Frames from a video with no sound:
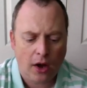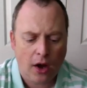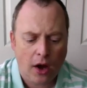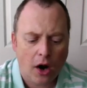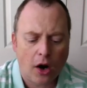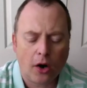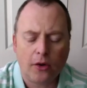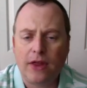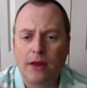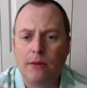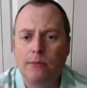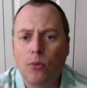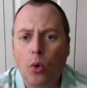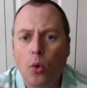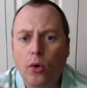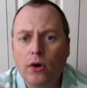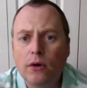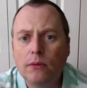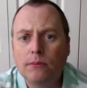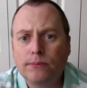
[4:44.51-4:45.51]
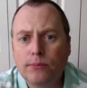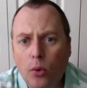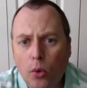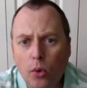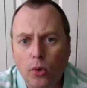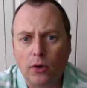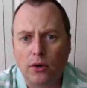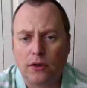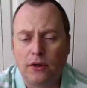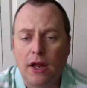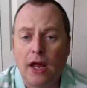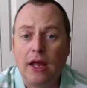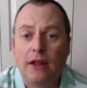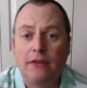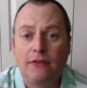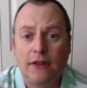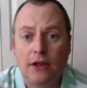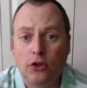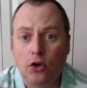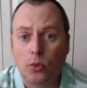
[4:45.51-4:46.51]
Are they more important
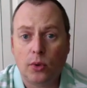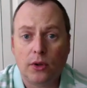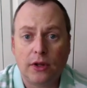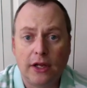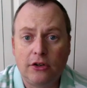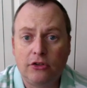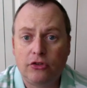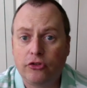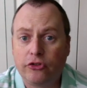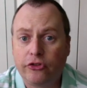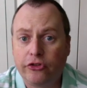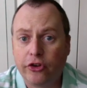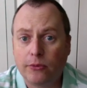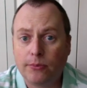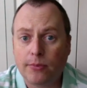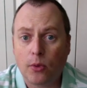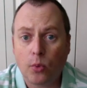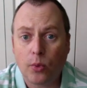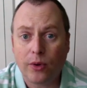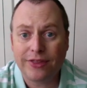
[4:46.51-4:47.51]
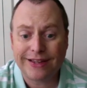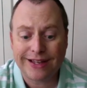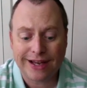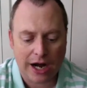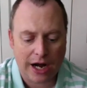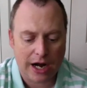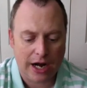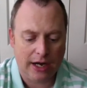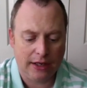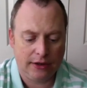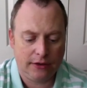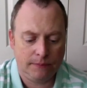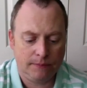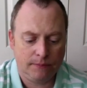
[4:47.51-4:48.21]
than your relationship with God?